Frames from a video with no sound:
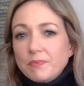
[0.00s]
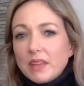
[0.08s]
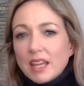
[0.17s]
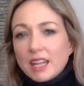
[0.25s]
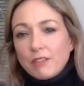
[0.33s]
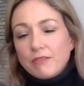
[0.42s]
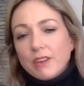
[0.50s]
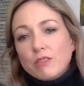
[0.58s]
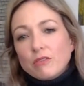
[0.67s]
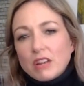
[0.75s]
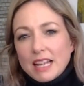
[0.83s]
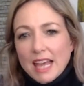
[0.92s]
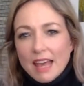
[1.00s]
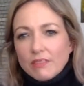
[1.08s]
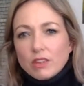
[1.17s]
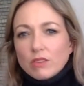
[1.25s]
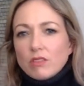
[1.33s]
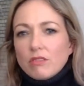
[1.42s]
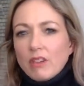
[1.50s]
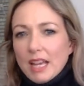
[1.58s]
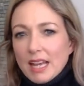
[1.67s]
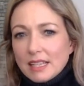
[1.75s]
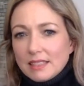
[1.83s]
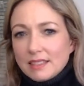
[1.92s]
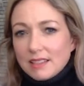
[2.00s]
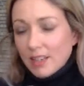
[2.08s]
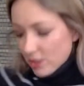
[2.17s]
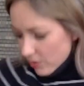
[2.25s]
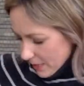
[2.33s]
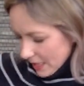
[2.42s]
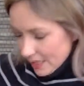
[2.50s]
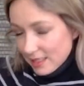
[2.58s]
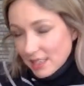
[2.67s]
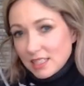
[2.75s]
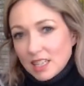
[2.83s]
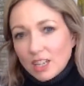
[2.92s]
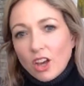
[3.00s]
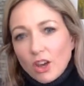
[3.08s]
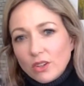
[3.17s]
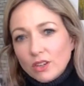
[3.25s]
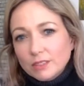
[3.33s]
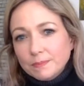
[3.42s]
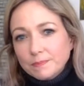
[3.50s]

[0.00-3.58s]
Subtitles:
And I felt really heavy on the right hand side on my ascending colon,